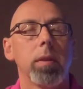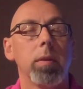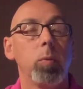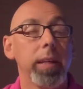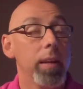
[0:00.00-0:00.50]

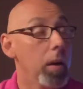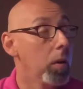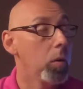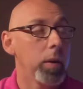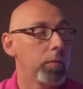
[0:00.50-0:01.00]
And we
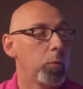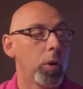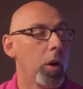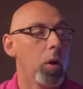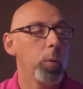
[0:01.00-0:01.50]
know if
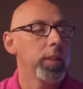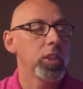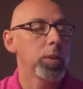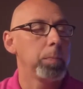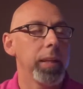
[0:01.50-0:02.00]
we're always
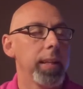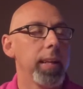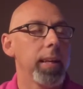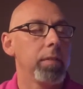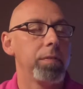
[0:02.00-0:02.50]
speaking
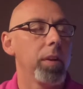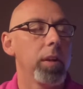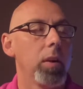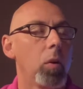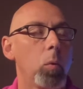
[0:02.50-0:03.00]
and
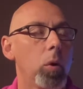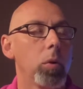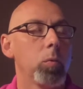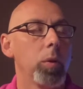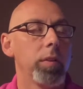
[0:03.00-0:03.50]
filling our
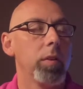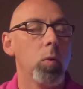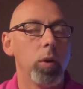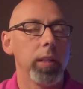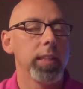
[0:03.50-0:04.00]
world with
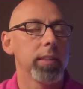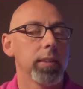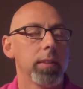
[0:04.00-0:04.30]
noise,